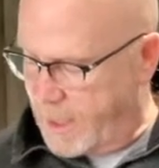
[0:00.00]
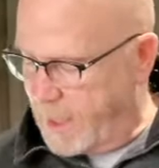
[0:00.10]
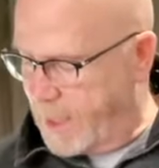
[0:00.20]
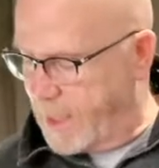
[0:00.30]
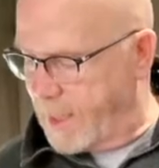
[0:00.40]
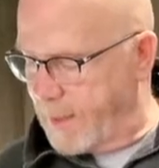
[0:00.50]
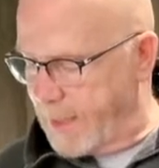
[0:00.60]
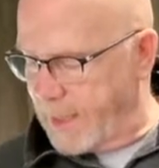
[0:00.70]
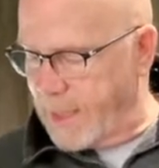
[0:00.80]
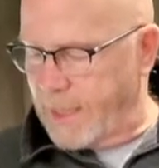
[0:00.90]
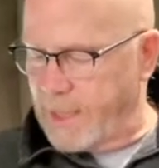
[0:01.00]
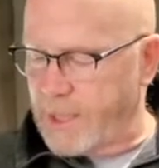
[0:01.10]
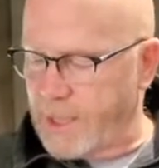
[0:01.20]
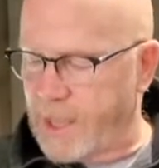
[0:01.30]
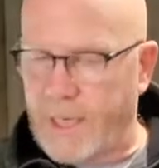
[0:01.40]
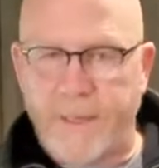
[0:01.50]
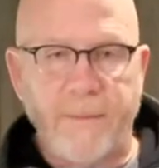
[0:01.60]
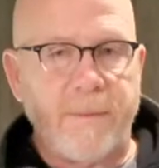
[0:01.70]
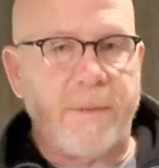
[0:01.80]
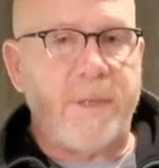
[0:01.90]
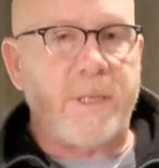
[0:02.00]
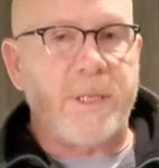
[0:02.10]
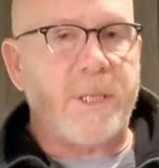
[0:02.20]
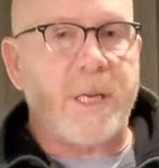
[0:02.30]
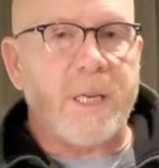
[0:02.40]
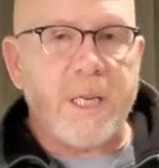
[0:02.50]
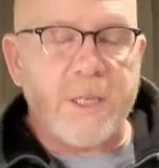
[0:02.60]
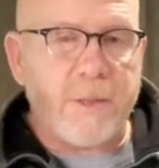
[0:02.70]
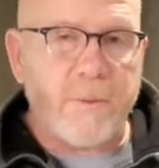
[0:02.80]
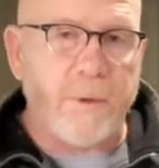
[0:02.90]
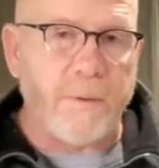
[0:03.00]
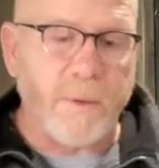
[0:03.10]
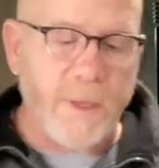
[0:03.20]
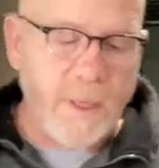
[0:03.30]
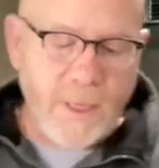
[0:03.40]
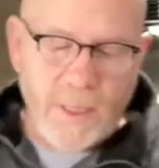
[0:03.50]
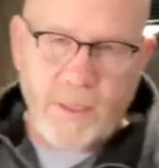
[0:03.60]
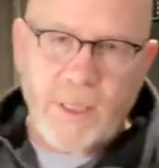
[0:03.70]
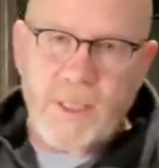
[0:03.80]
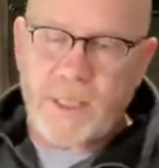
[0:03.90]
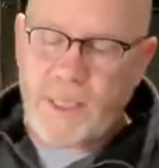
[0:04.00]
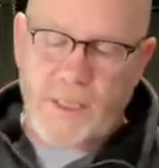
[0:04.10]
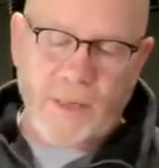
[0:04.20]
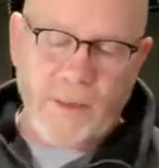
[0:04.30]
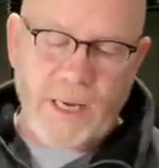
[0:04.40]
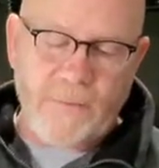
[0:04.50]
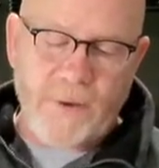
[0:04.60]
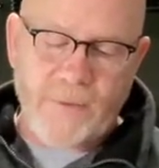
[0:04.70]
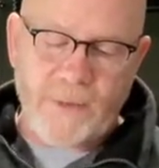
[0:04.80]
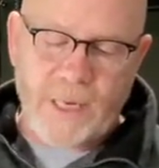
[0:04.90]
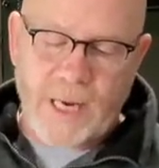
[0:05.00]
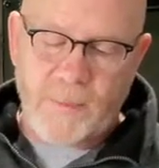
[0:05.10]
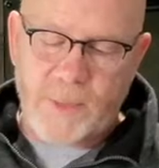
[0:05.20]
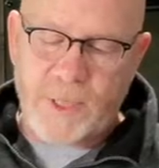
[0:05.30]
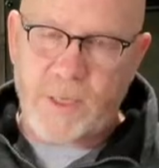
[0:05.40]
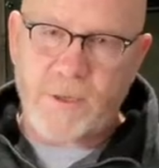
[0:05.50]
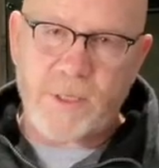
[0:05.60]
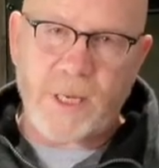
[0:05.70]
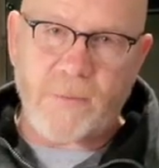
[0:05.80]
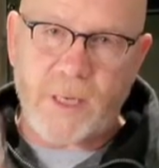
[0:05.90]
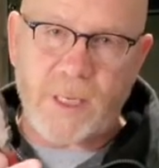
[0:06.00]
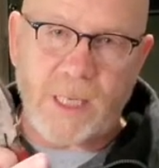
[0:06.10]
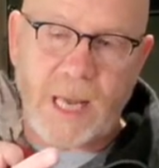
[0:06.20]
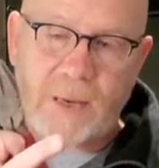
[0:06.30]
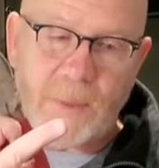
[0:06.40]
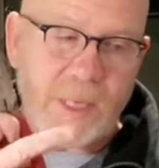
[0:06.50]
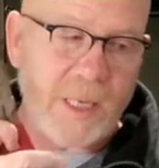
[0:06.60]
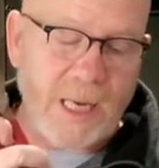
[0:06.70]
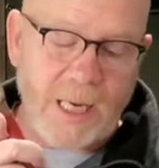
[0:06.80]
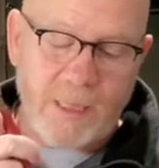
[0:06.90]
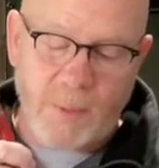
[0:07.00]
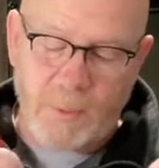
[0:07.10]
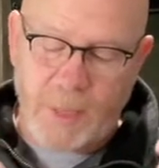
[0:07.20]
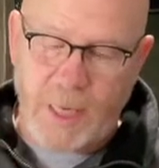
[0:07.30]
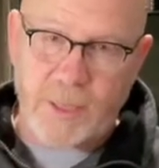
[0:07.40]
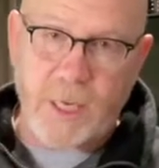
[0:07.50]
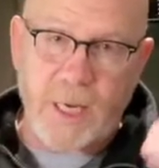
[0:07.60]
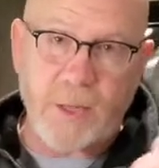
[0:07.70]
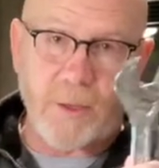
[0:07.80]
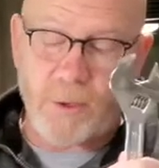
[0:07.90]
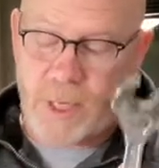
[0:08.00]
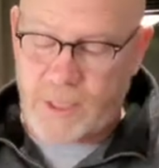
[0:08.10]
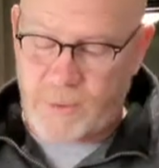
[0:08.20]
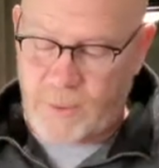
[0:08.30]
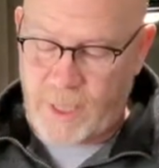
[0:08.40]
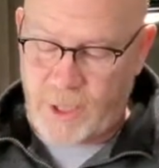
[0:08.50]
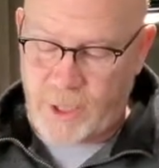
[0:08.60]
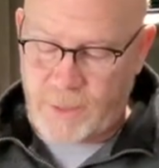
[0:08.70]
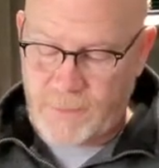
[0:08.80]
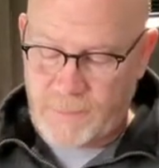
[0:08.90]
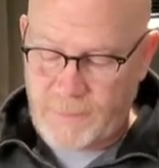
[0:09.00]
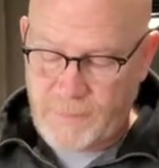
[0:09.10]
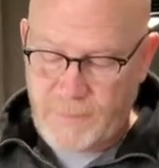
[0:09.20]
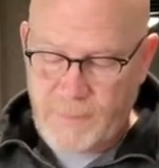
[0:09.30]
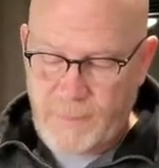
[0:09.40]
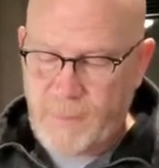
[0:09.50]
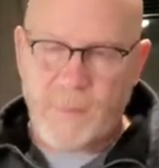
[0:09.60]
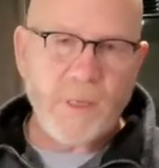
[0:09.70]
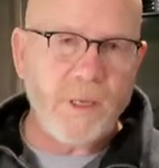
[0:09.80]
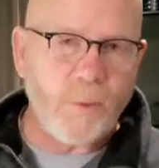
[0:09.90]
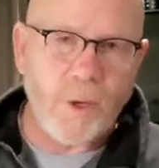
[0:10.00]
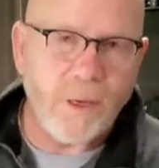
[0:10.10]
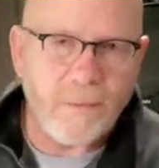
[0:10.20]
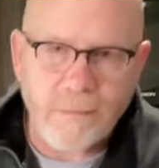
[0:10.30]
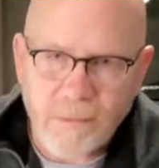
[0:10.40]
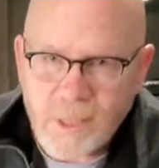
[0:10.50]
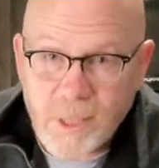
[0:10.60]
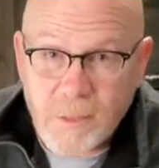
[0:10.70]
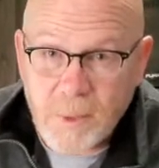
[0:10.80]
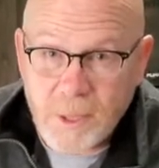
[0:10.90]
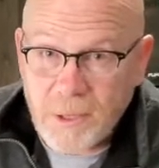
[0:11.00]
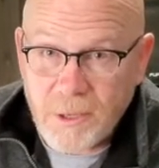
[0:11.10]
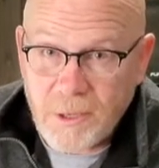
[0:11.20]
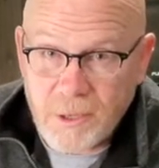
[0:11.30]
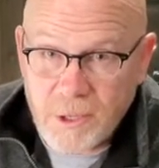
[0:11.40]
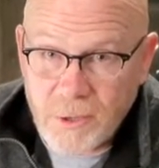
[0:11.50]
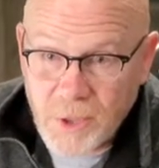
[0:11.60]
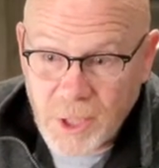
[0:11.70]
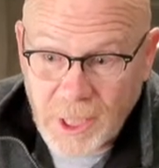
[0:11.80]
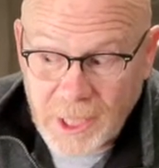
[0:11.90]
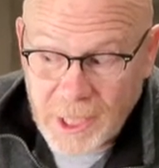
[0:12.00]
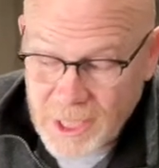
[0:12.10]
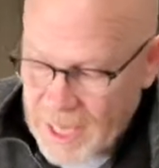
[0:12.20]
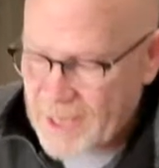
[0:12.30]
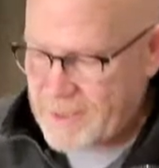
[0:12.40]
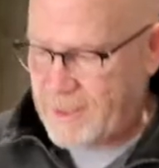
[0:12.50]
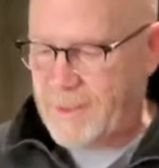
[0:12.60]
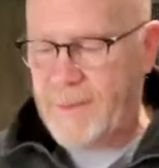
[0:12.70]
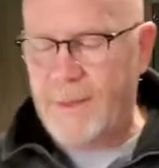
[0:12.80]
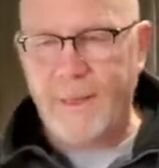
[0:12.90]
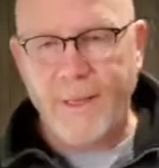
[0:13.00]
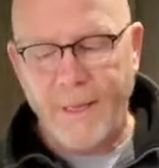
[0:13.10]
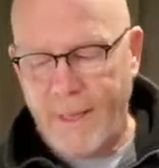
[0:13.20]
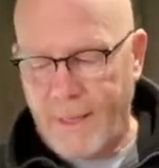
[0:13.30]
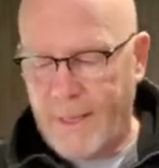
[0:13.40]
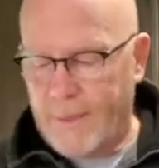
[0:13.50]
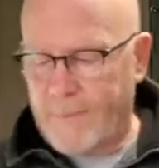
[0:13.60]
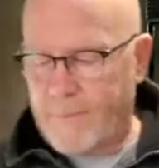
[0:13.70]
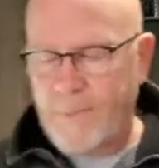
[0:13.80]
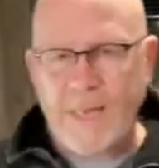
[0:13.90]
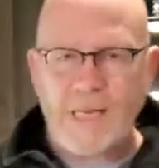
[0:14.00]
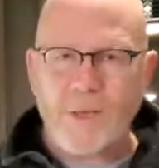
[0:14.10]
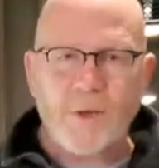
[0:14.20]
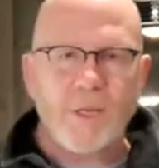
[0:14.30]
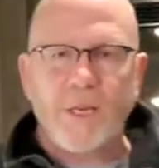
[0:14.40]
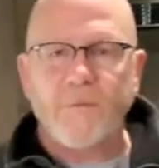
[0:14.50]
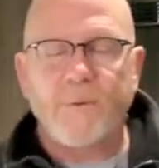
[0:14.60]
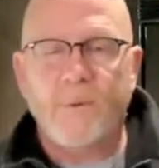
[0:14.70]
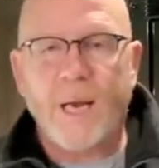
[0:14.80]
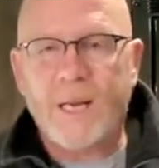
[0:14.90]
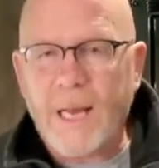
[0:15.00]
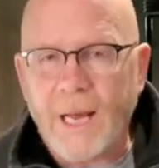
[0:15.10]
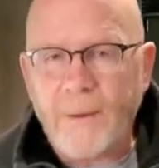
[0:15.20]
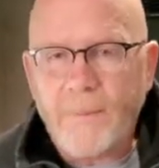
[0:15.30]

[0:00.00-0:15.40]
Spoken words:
Again, this is gonna get you through. At least 85 to 90% of your stuff. Again, linesman pliers, another crescent wrench. You know what? This gives me a good excuse to clean this out. But that's all you need for right now.